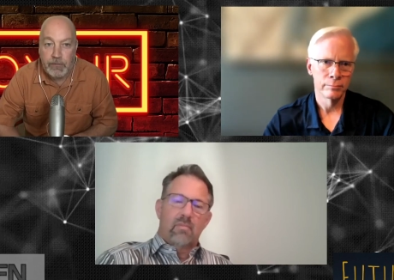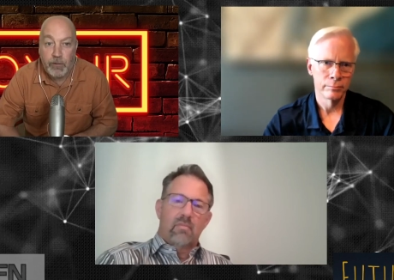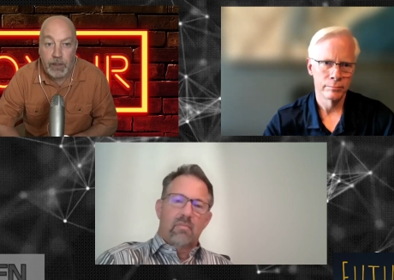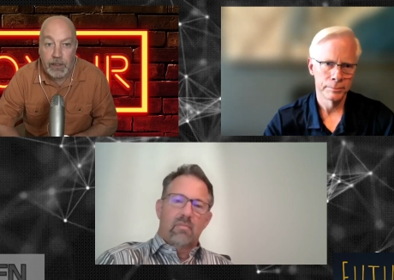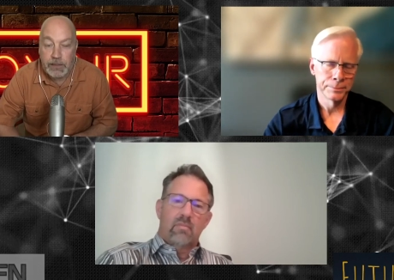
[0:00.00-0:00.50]
Speaker 1: of
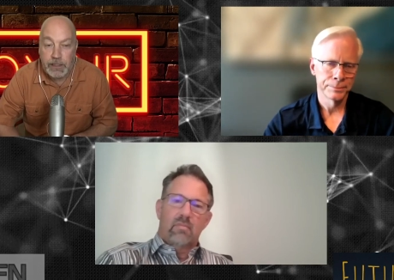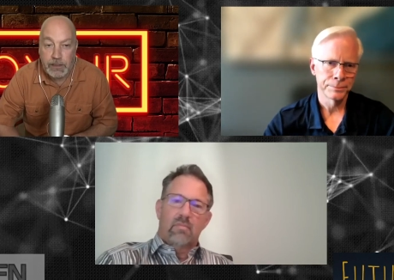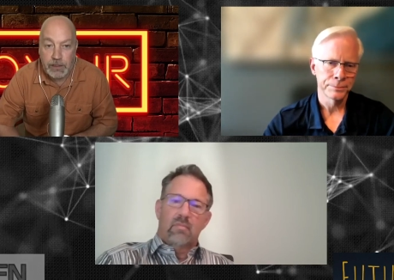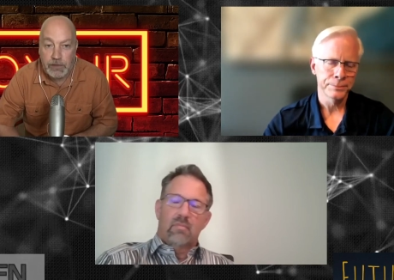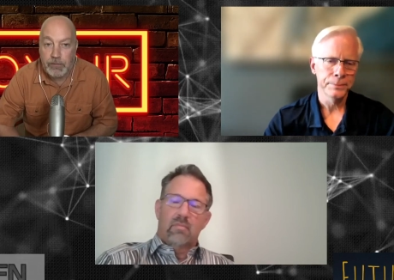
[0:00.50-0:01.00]

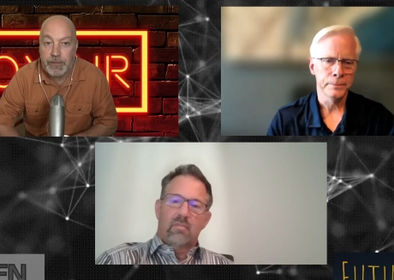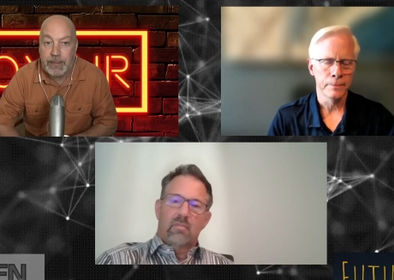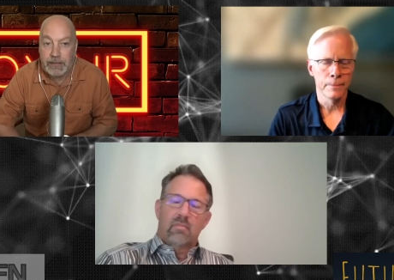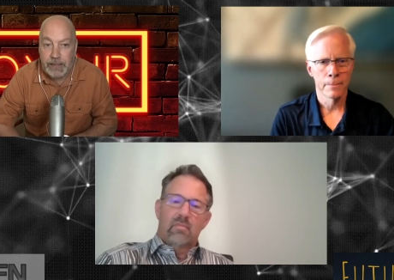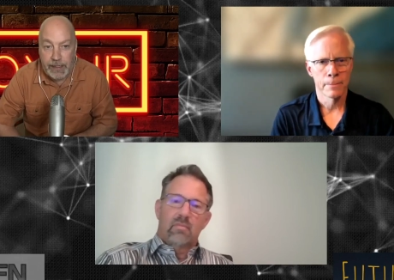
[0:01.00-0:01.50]
organizations, from a
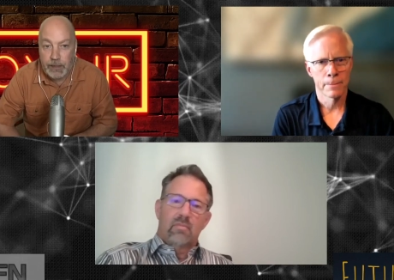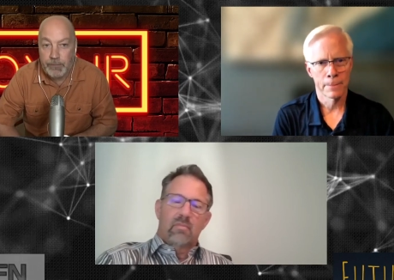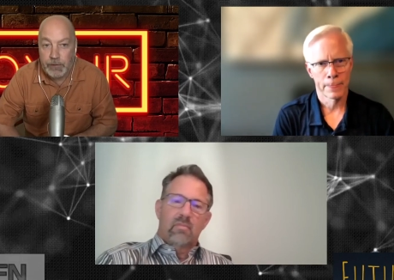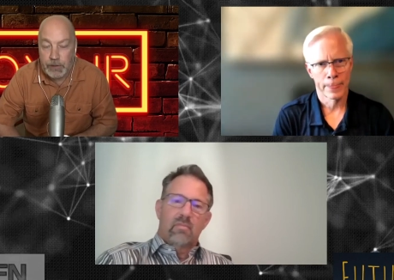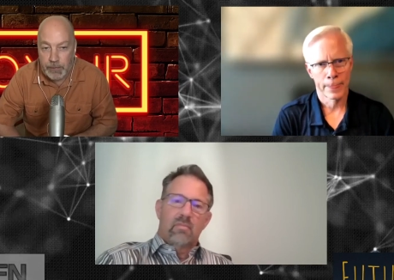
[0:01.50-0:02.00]
data
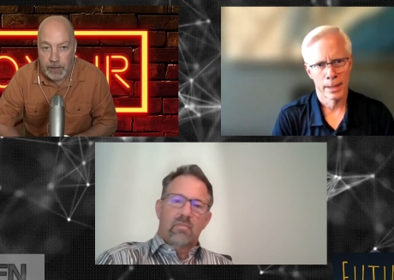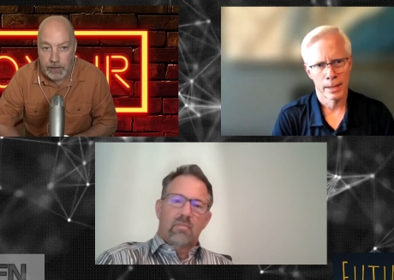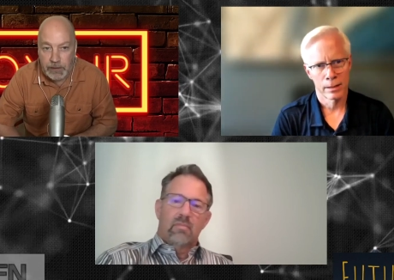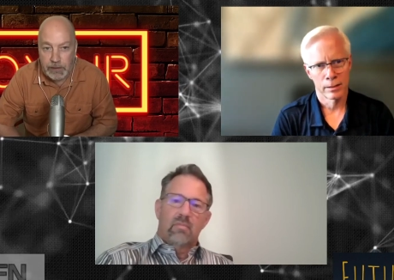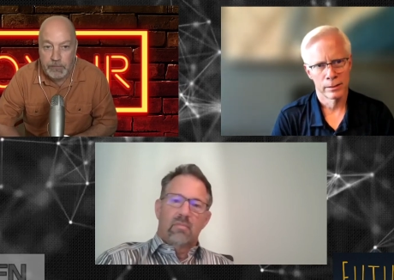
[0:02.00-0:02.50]

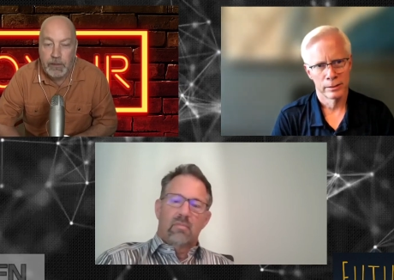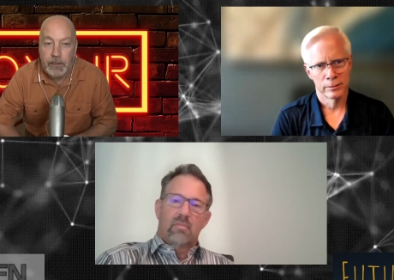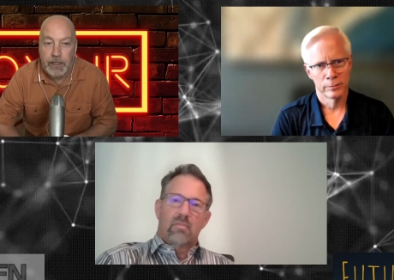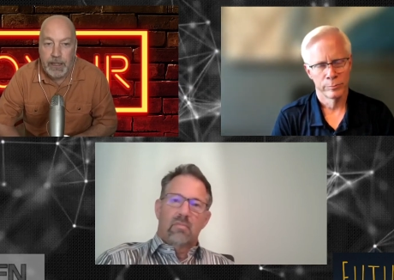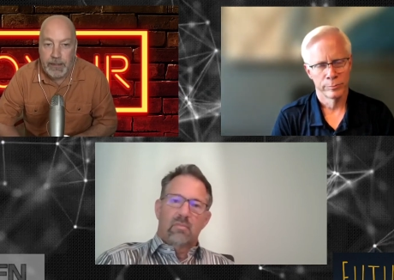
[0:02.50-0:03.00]
perspective
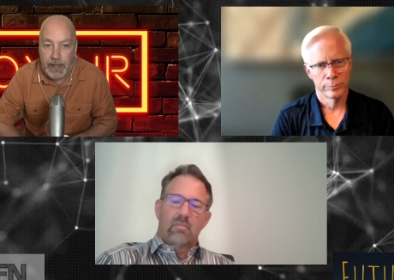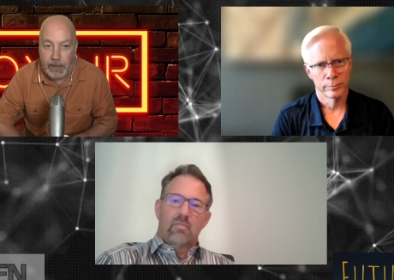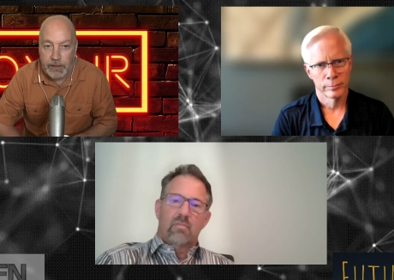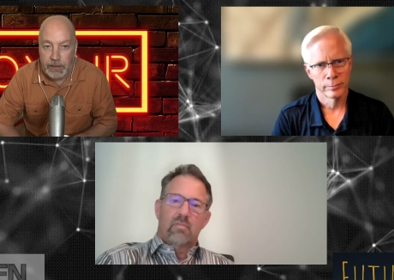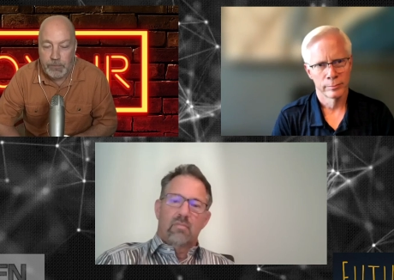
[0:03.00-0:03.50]
and
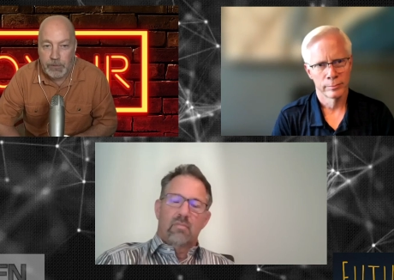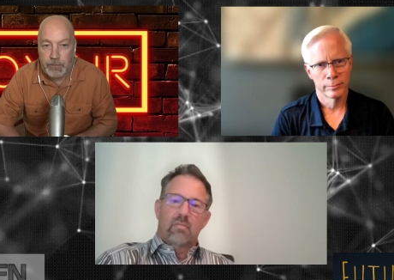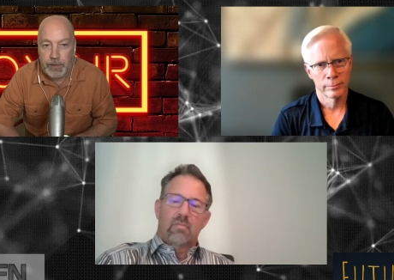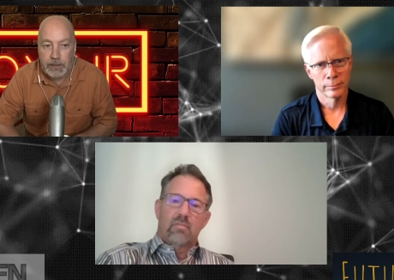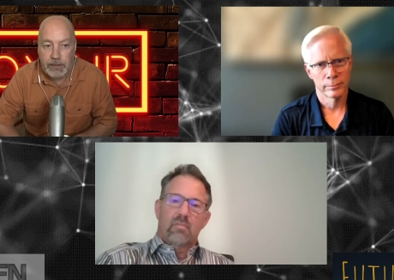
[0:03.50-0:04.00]
analytics
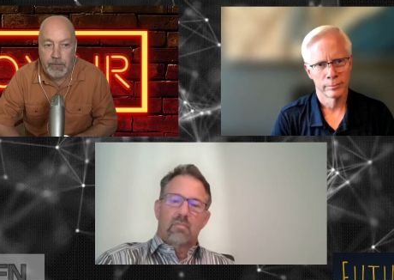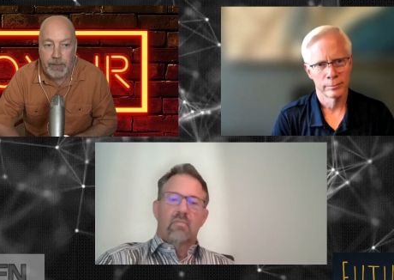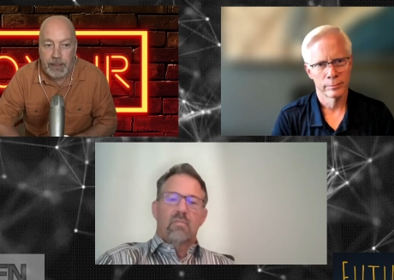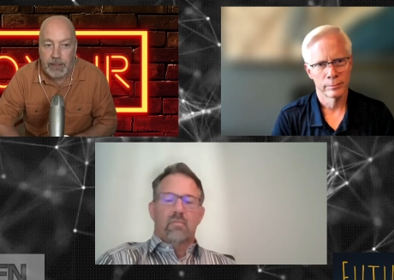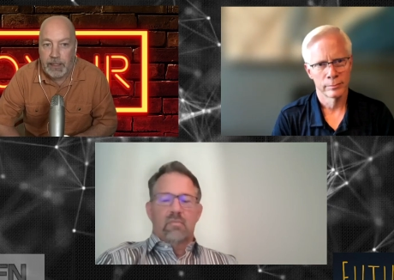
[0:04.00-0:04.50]
perspective, in
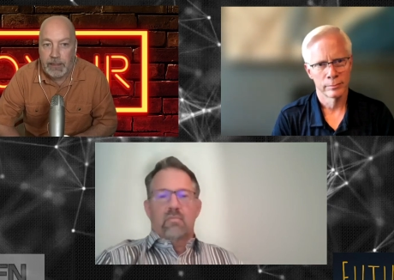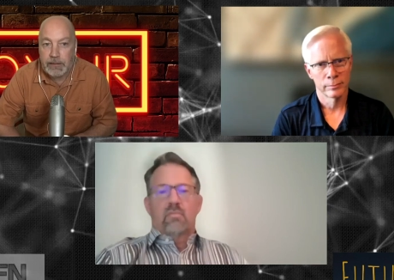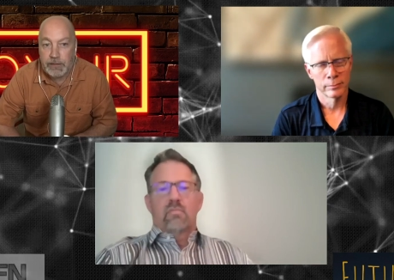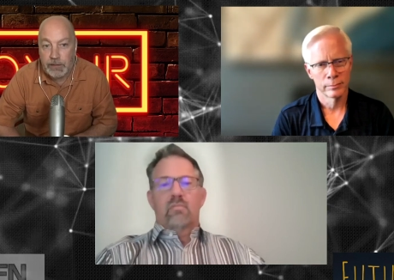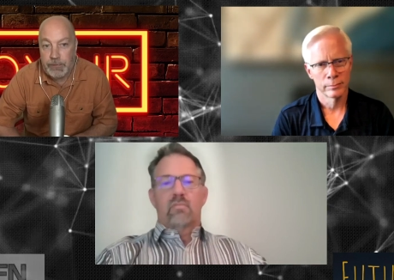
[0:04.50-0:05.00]
many
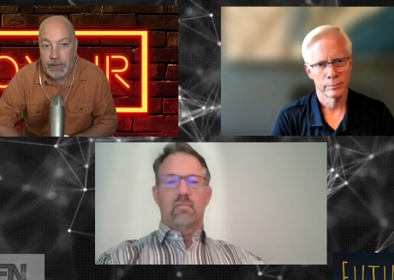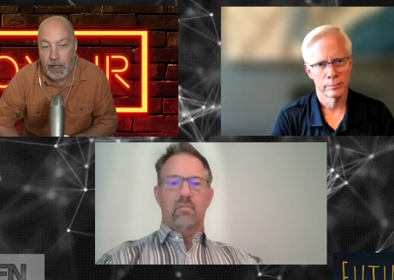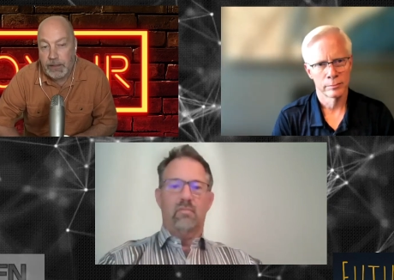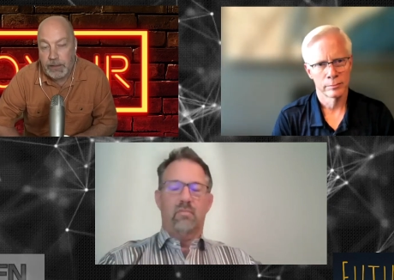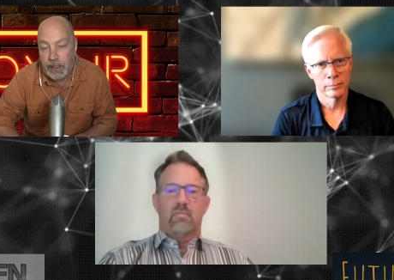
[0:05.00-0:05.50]
cases, they're
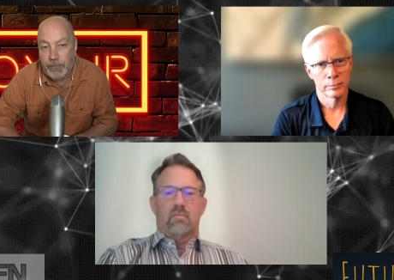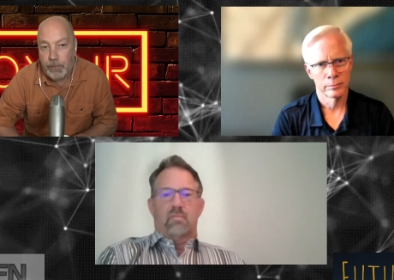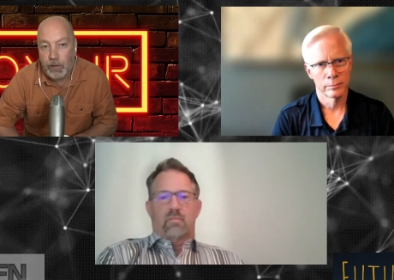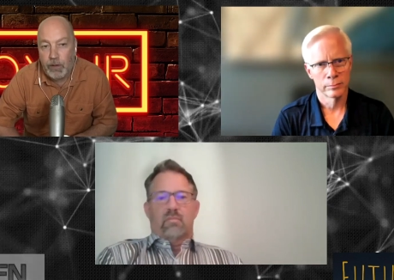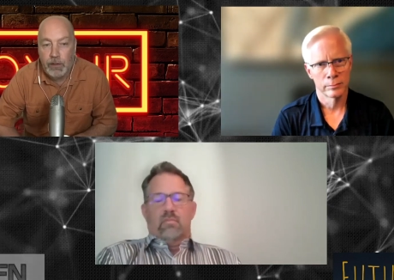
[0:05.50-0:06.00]
behind the eight
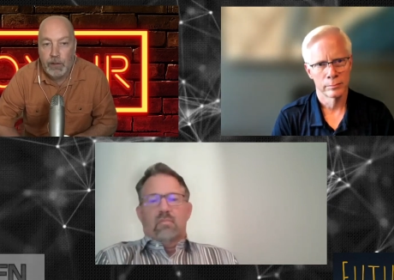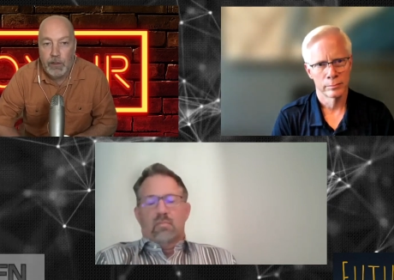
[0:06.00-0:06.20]
ball